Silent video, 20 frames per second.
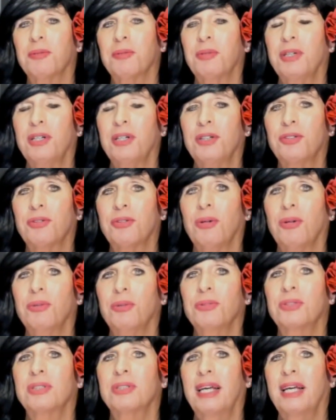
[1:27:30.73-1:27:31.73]
when the
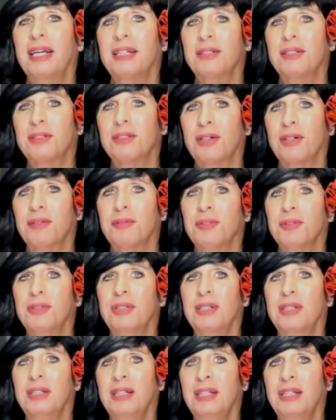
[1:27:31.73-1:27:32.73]
trolls say it's over,
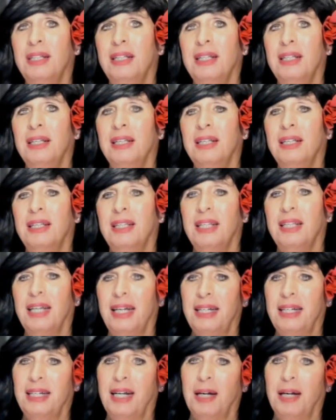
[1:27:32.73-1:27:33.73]

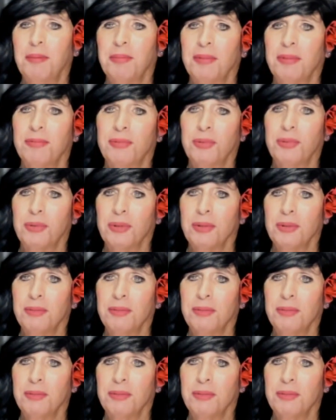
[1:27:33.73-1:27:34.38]
and not before.